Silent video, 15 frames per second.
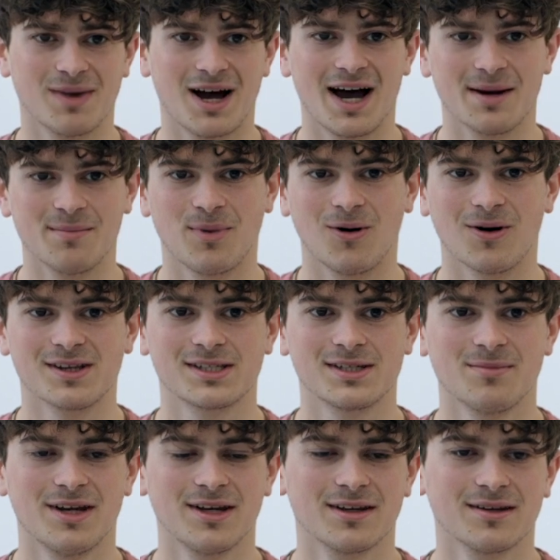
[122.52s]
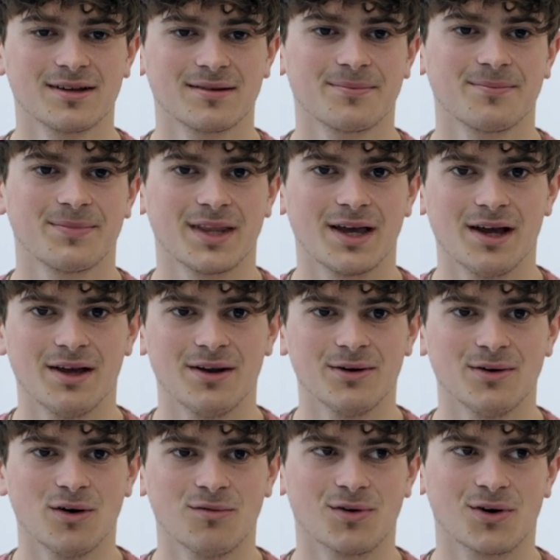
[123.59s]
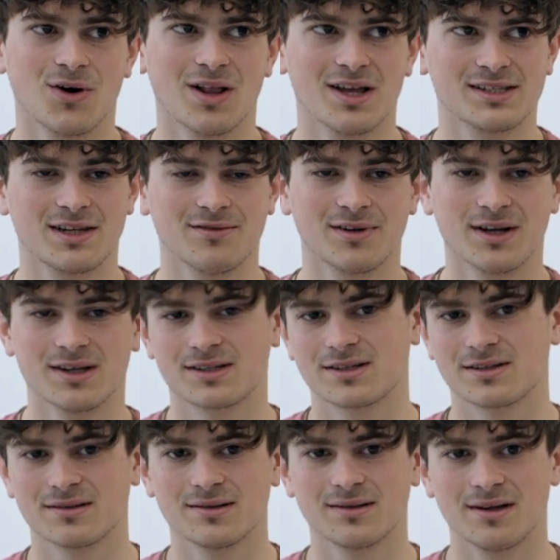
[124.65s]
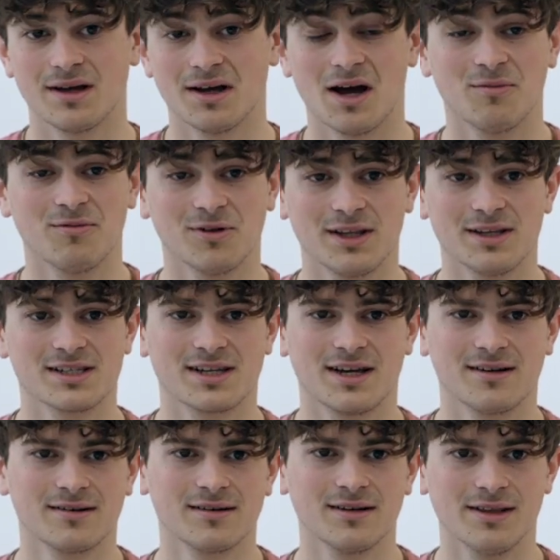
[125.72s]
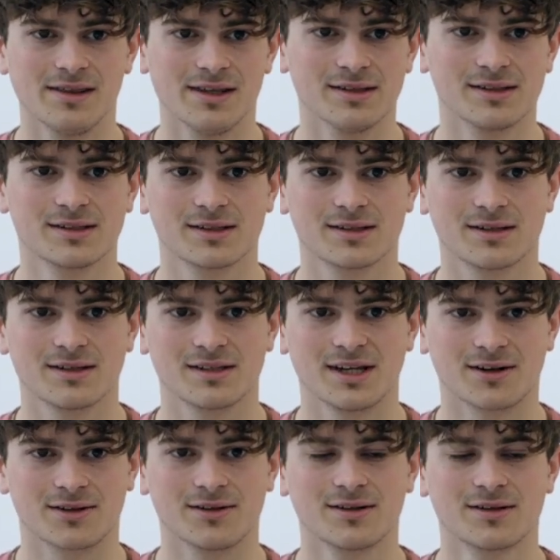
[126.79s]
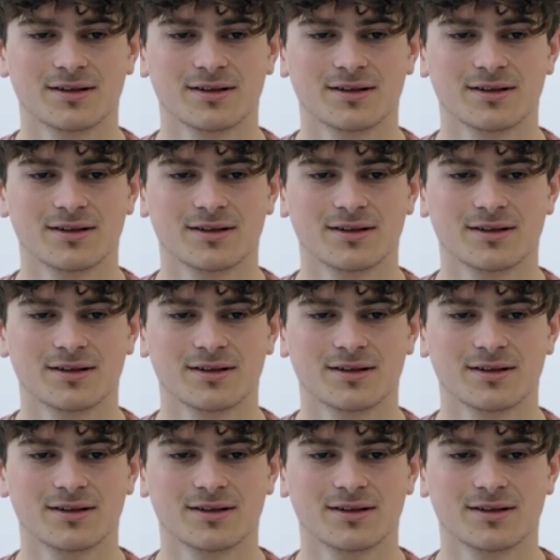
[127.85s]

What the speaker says: behind policy making, and overall has given us a helpful insight in this sector.